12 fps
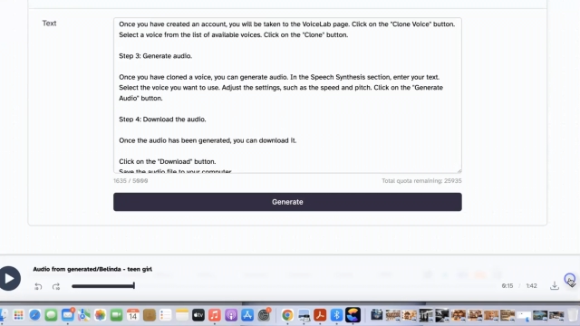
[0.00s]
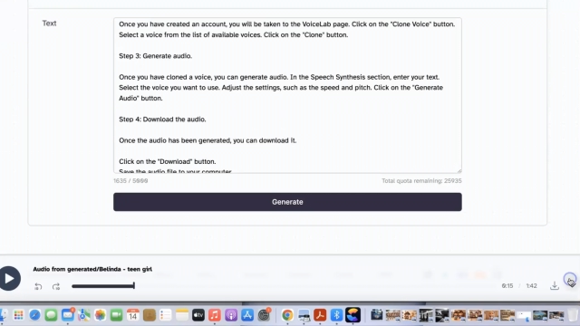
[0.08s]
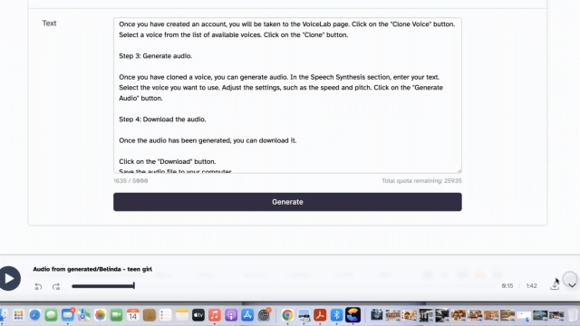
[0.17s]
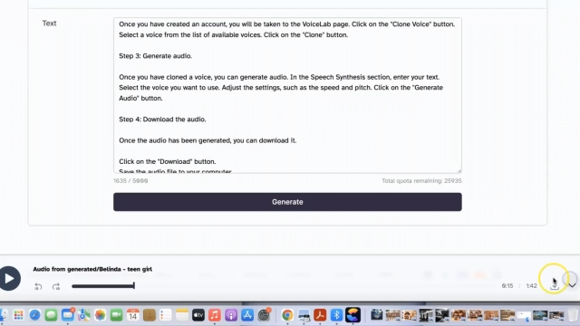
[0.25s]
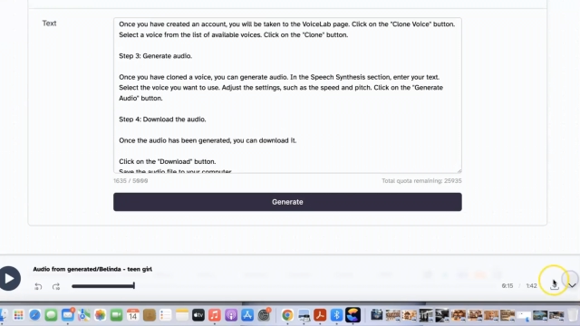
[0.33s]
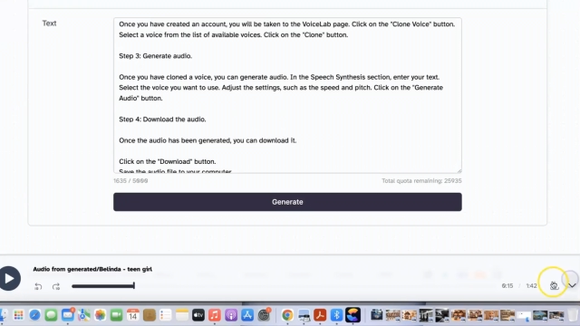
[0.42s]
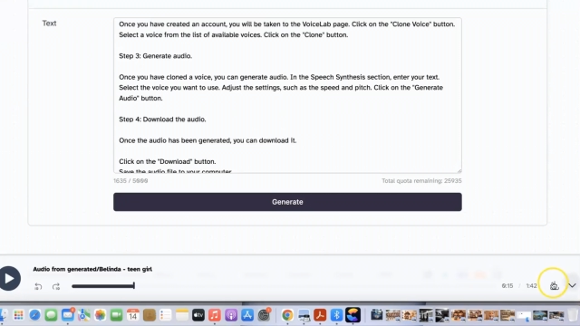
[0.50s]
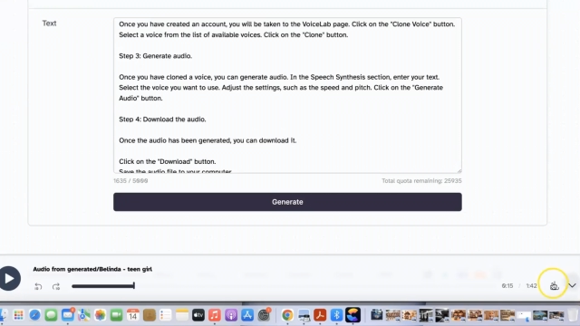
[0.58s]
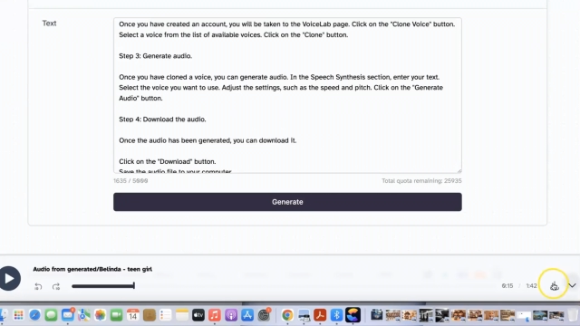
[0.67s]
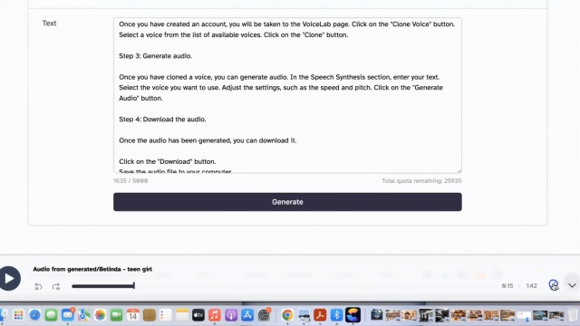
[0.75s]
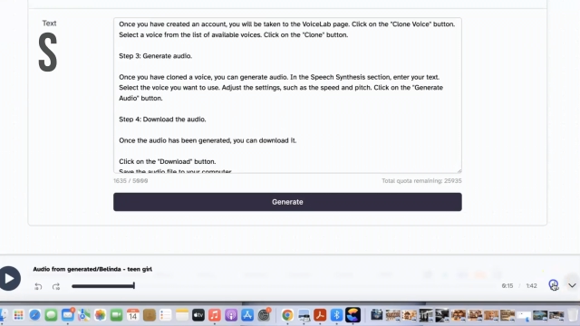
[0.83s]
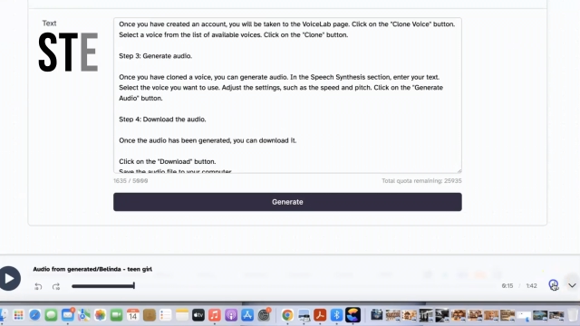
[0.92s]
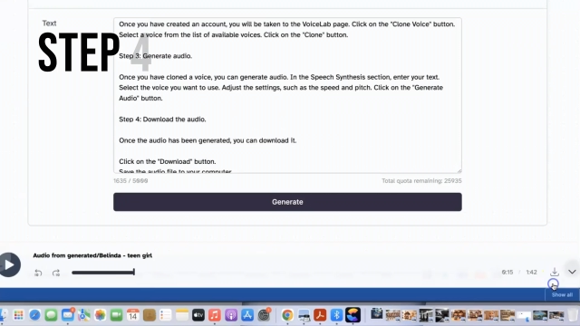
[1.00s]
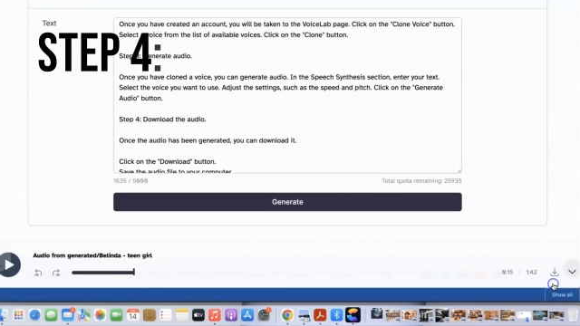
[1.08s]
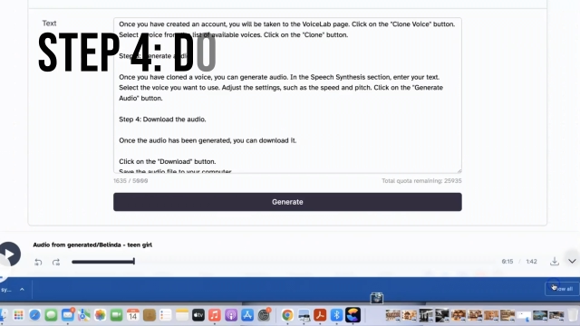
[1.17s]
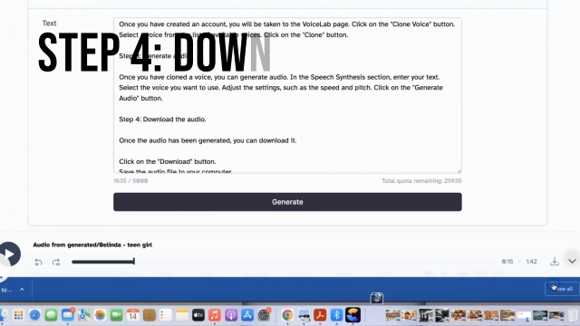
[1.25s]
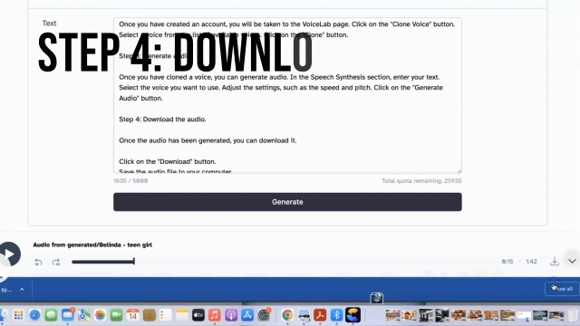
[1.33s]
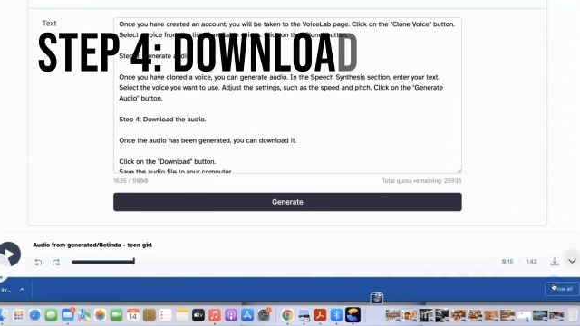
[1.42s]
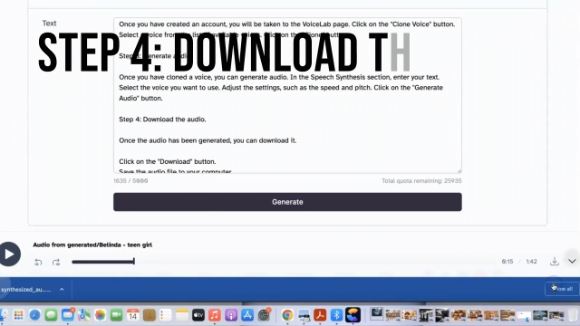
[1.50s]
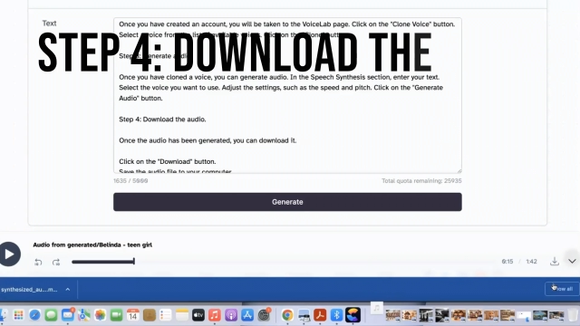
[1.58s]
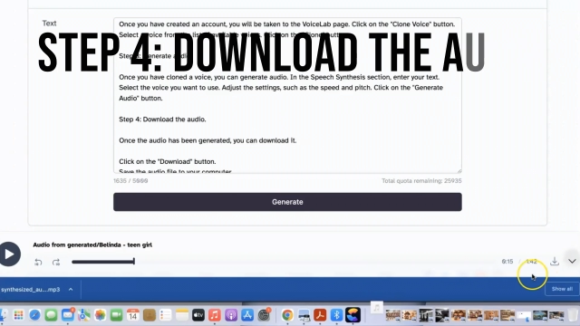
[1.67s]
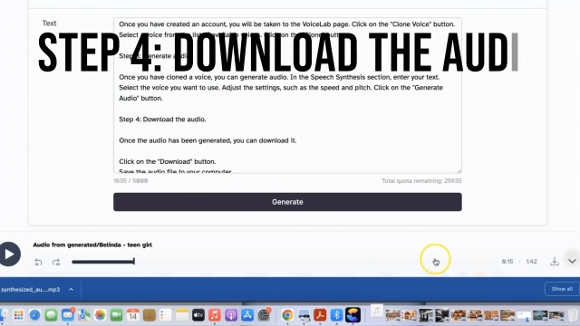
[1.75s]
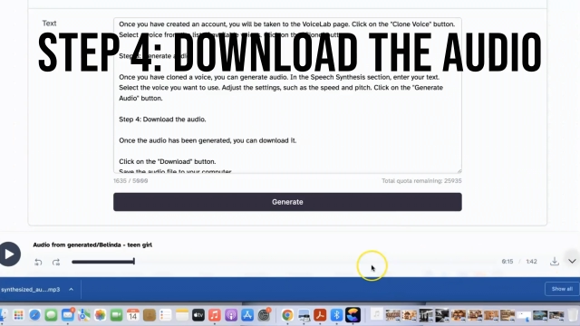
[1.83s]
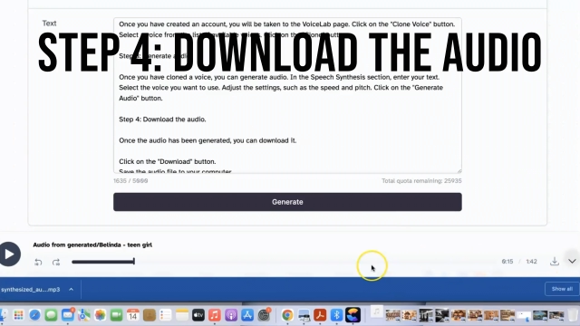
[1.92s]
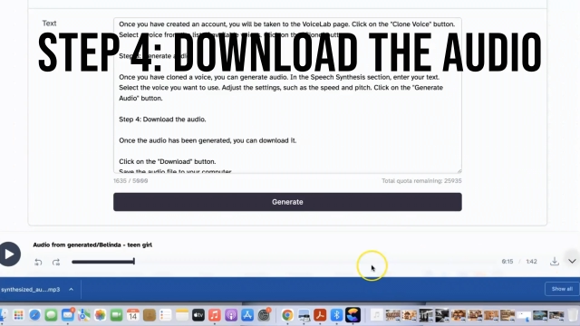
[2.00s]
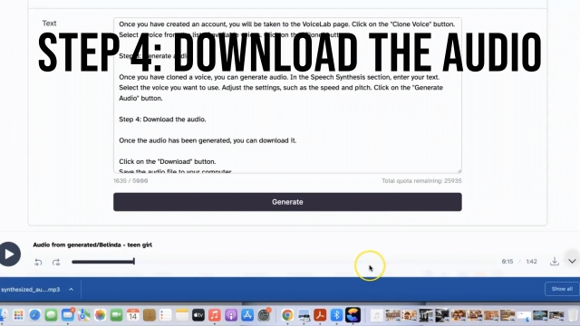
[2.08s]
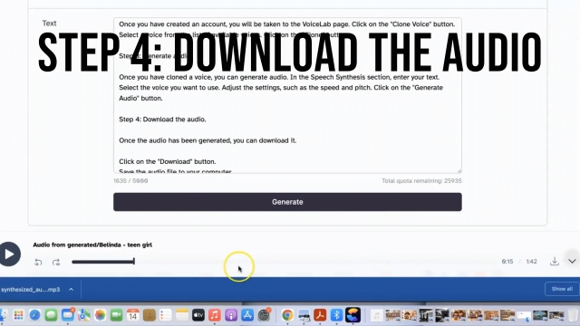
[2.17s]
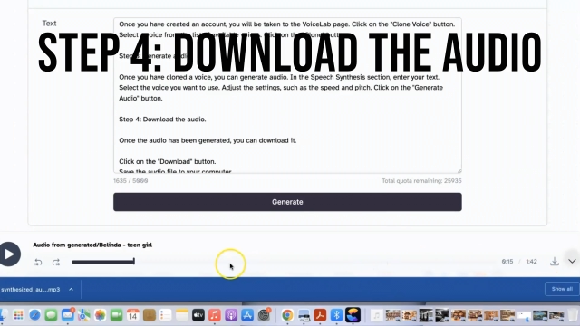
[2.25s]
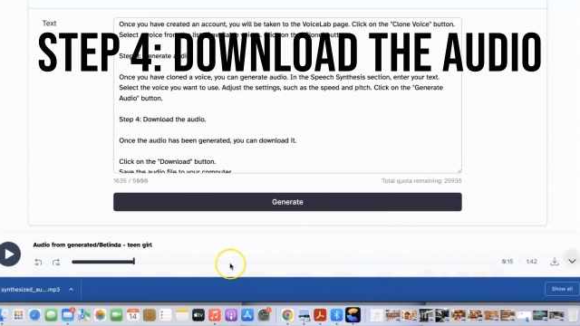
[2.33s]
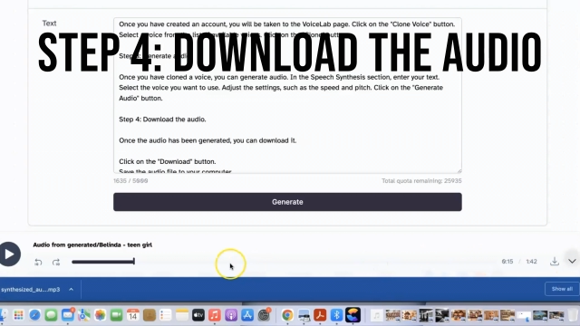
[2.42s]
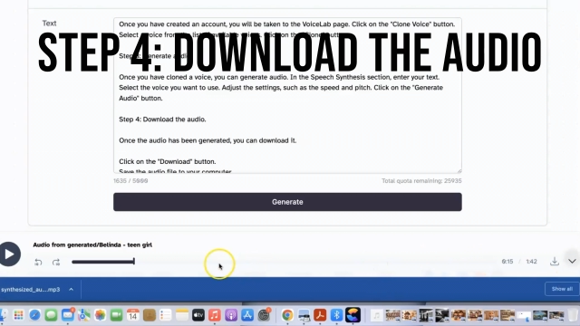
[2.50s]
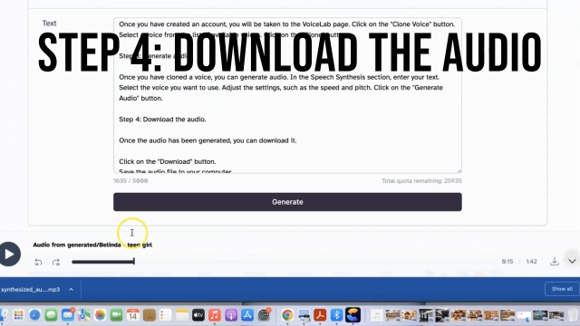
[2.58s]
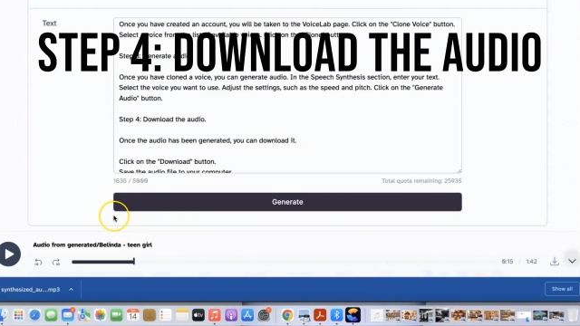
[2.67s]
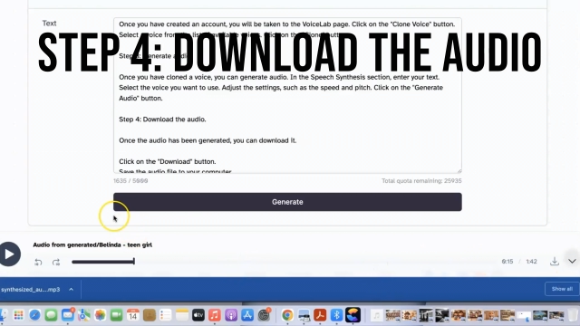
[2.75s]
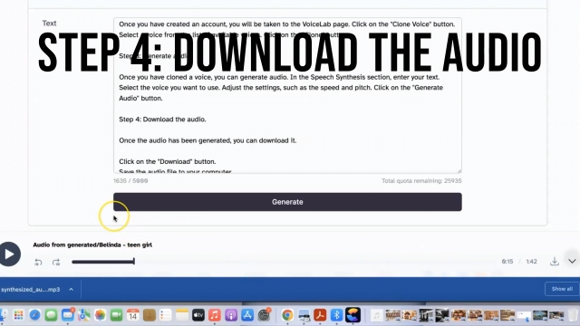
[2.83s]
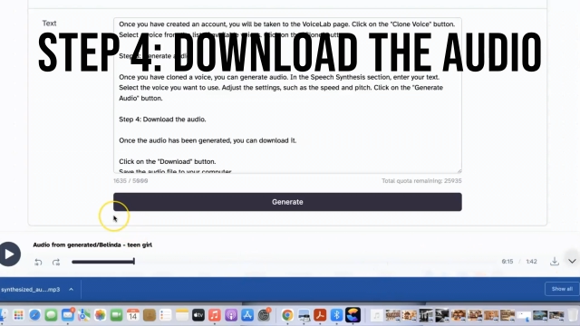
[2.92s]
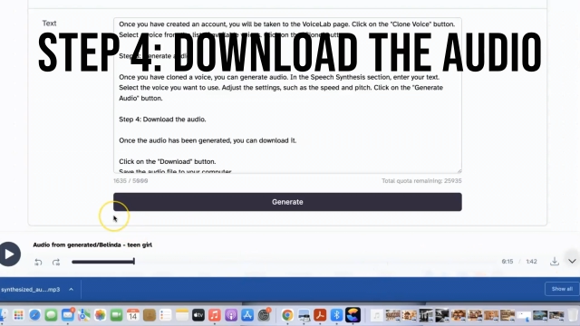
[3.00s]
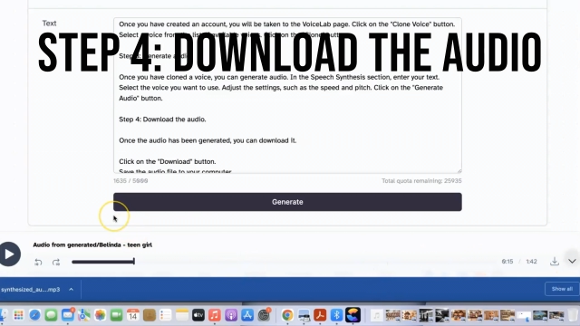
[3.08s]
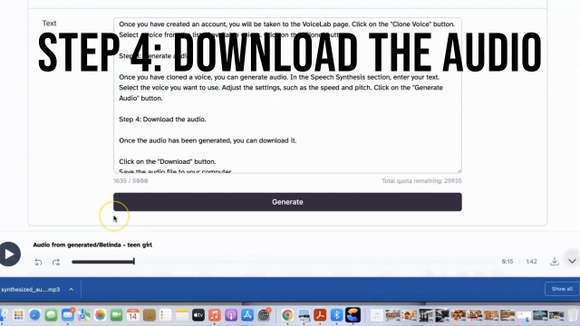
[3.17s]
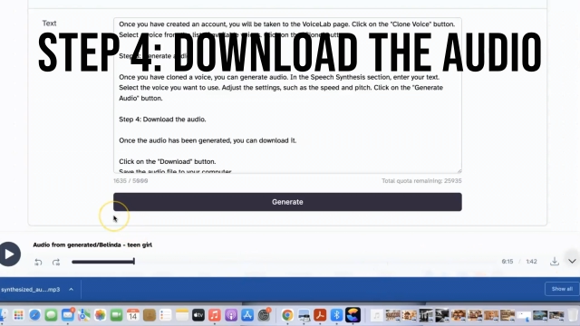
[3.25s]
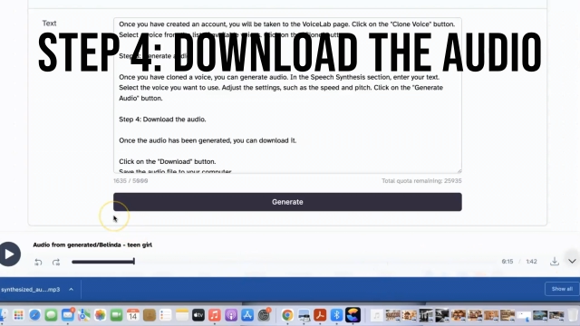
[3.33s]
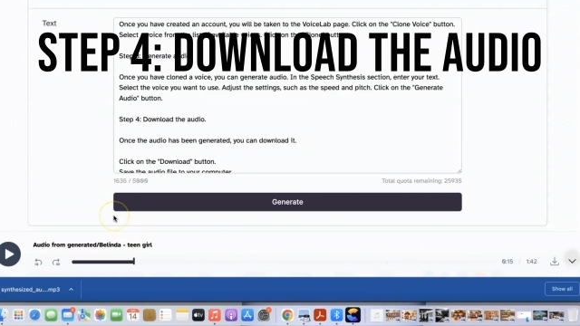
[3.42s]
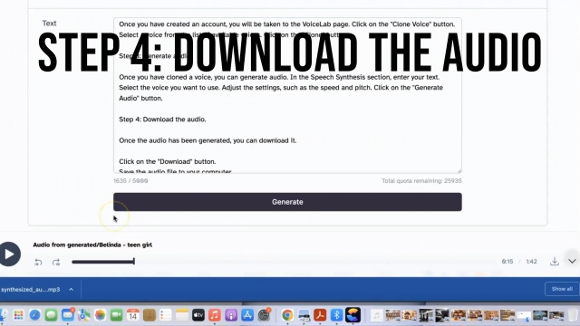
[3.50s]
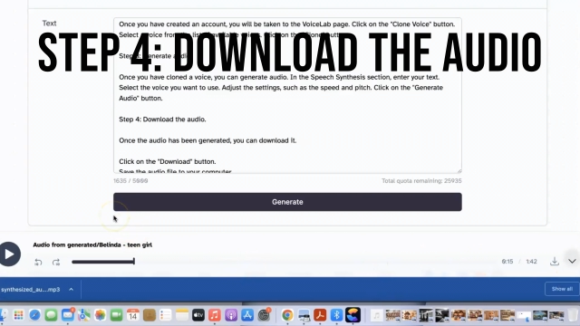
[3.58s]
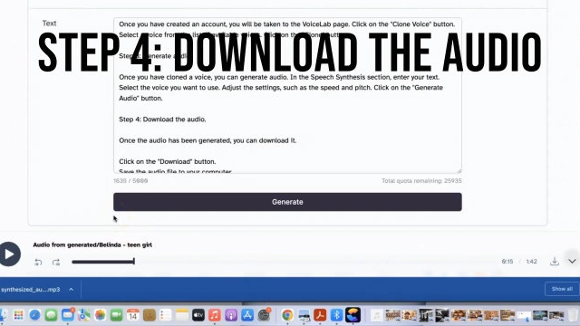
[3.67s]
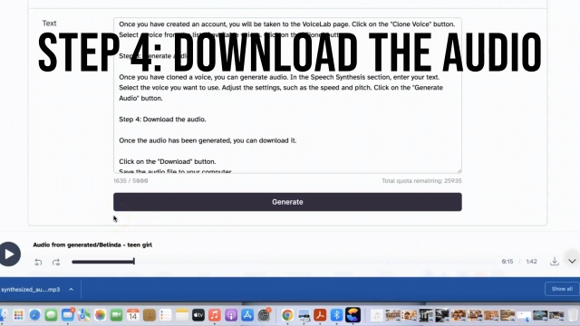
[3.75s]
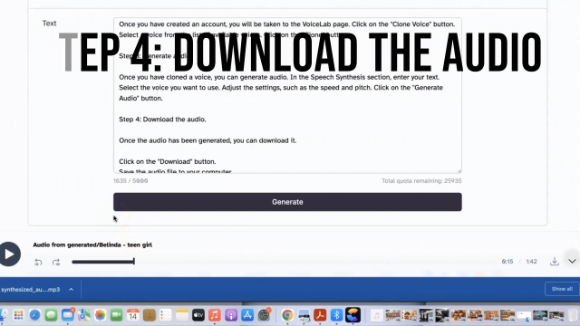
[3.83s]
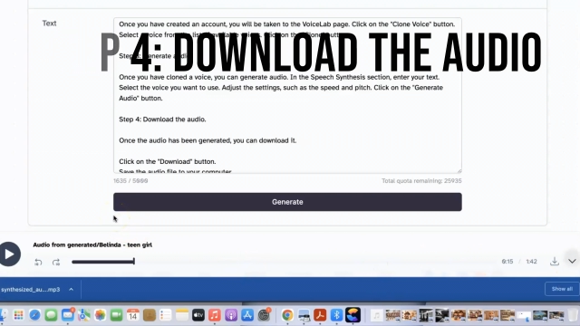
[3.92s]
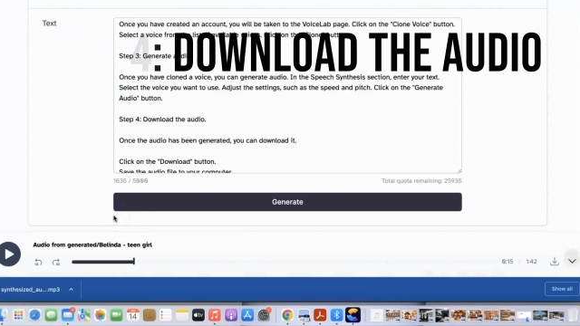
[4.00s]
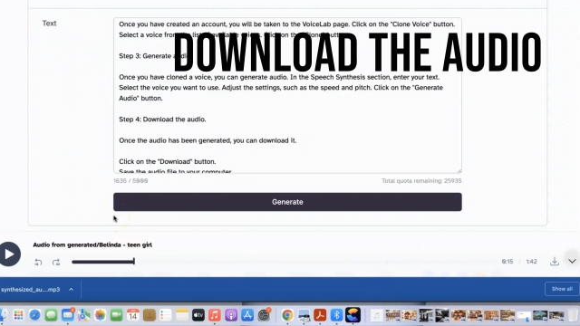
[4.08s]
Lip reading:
(no speaker visible)